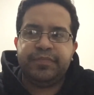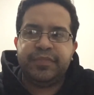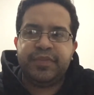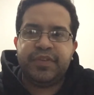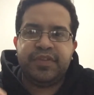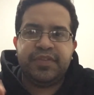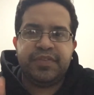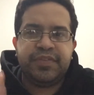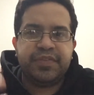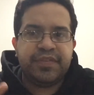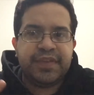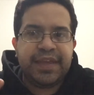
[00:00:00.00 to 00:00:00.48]

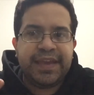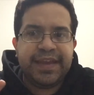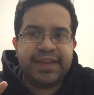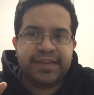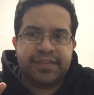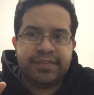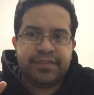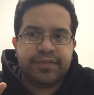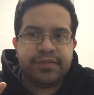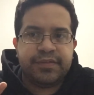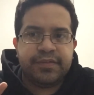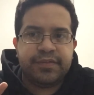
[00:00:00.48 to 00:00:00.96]

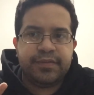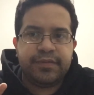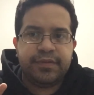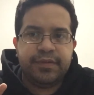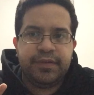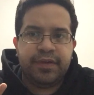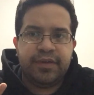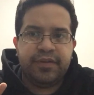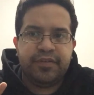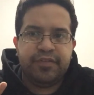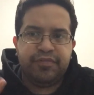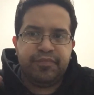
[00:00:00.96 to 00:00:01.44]
states
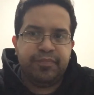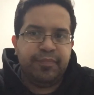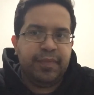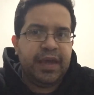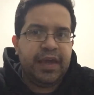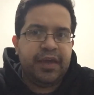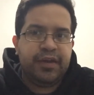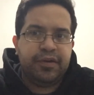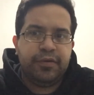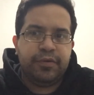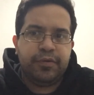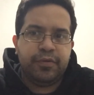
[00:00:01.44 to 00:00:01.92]
of
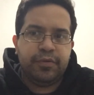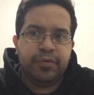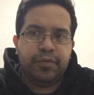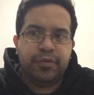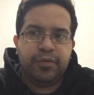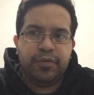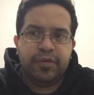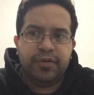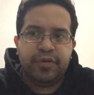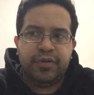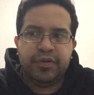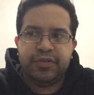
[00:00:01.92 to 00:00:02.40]
matter,
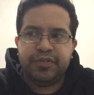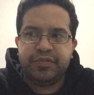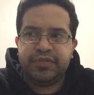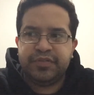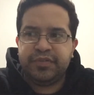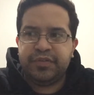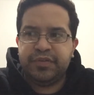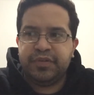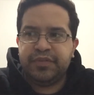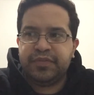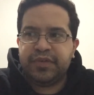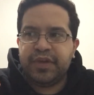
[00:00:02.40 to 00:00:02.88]
or
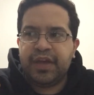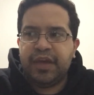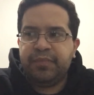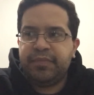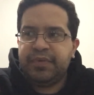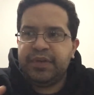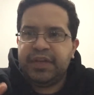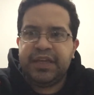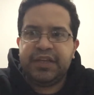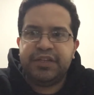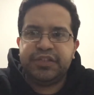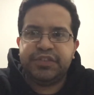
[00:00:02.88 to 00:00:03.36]
sort of
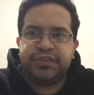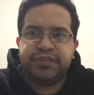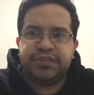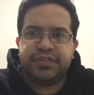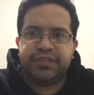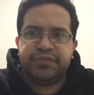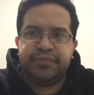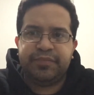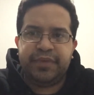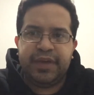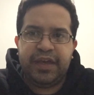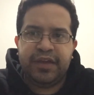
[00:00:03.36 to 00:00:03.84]
combinations
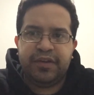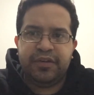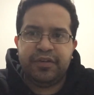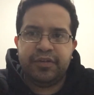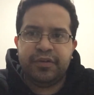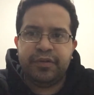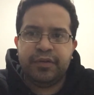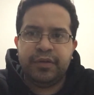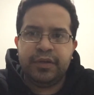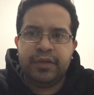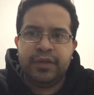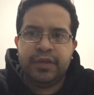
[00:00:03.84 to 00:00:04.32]
of
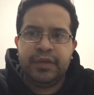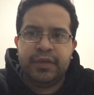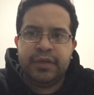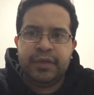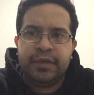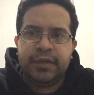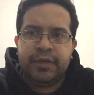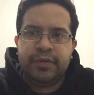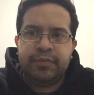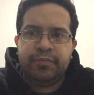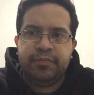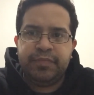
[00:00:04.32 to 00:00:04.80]
matter,
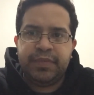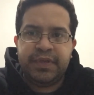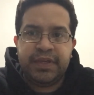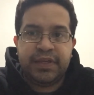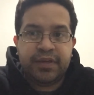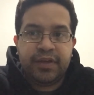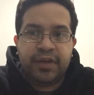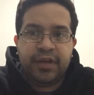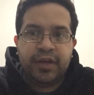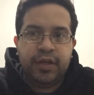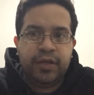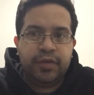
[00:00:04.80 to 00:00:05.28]

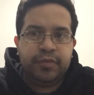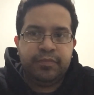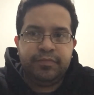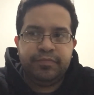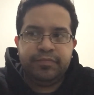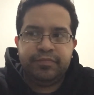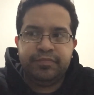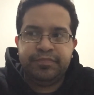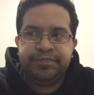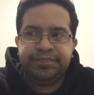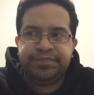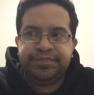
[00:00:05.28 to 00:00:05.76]

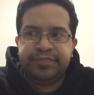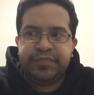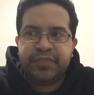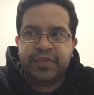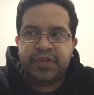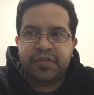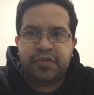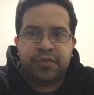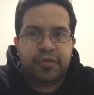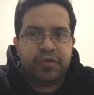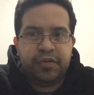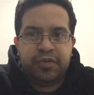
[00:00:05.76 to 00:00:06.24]
become
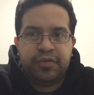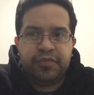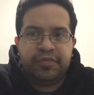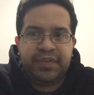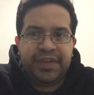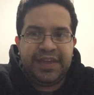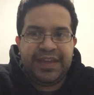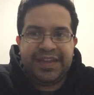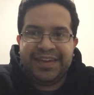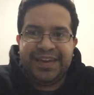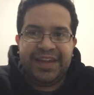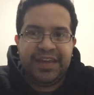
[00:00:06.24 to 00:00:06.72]
sort of
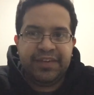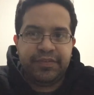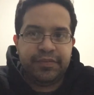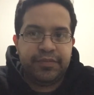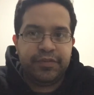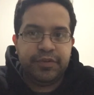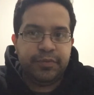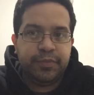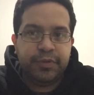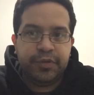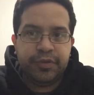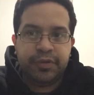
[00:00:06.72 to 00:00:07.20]

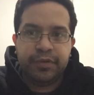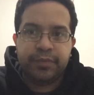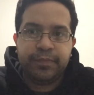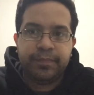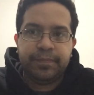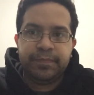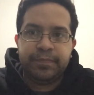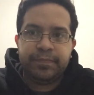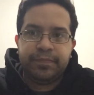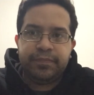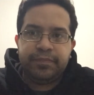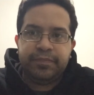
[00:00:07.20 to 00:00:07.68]
inevitable,
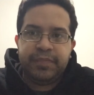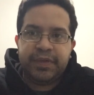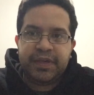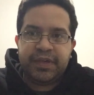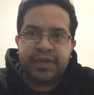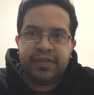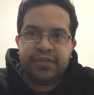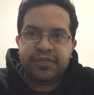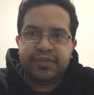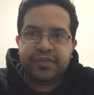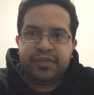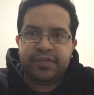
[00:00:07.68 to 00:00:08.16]

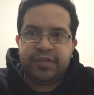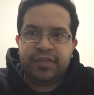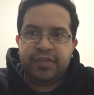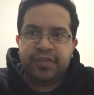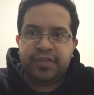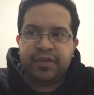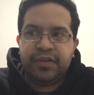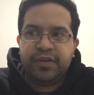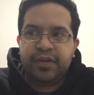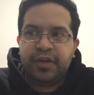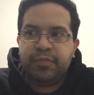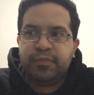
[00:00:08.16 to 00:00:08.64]
because
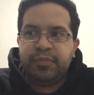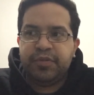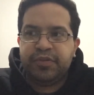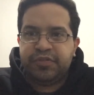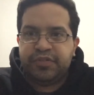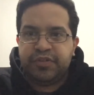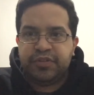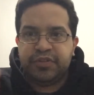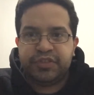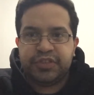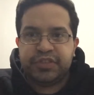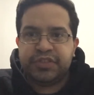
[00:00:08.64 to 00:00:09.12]
the
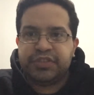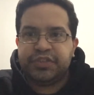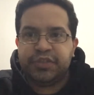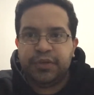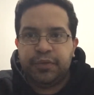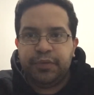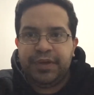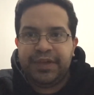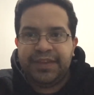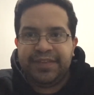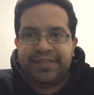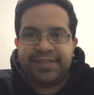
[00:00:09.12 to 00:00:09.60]
numbers are just
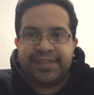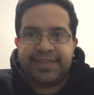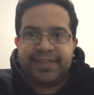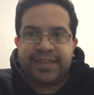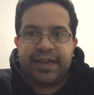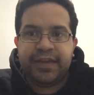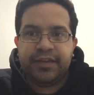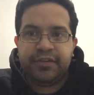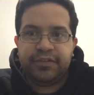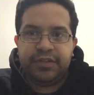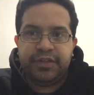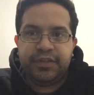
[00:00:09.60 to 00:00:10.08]
so
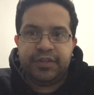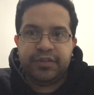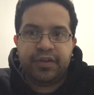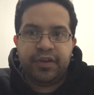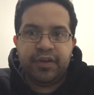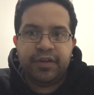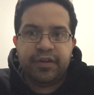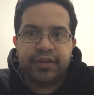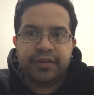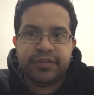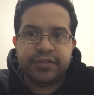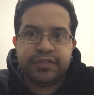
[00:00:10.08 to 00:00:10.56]
insanely
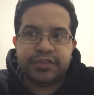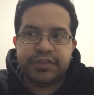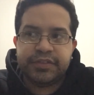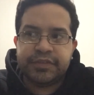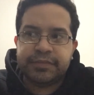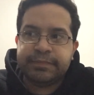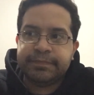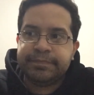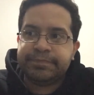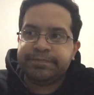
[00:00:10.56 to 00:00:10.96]
large.